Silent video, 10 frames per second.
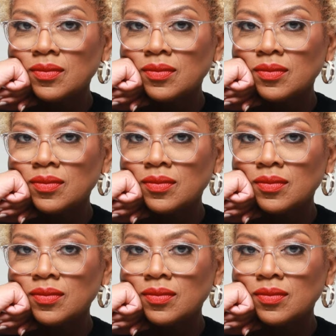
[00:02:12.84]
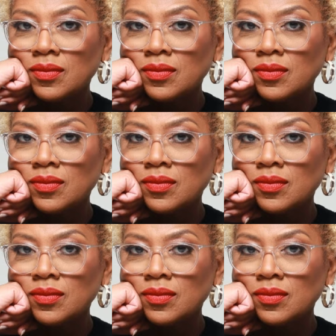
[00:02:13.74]

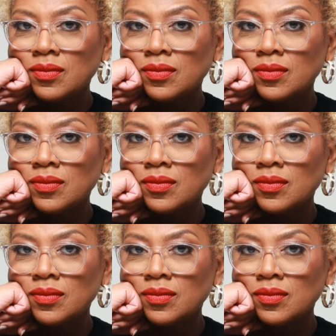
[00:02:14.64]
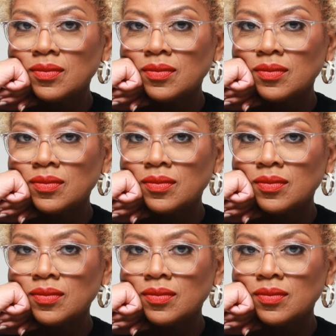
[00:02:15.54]

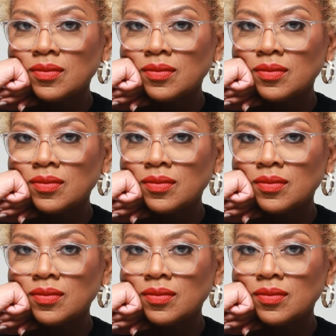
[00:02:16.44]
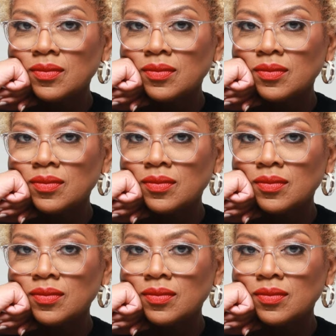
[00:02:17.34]

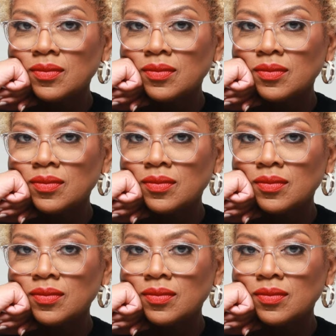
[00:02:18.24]
The face doesn't move, so there is nothing to read.